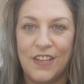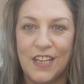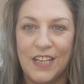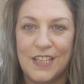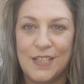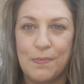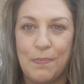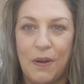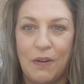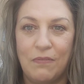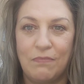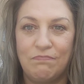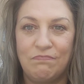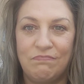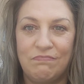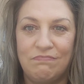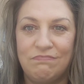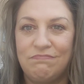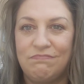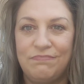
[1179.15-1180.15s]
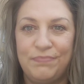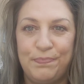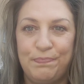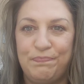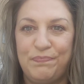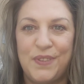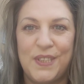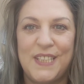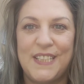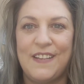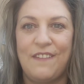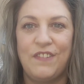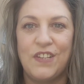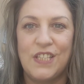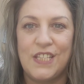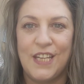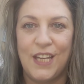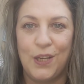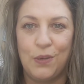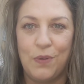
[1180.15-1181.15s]
I think it's about
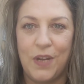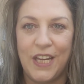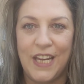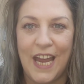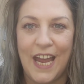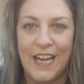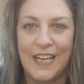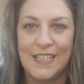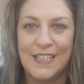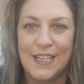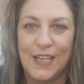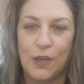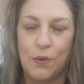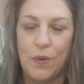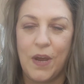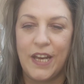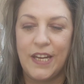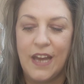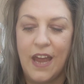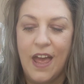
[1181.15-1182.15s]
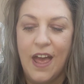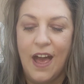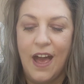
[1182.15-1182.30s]
70 quid, 80 quid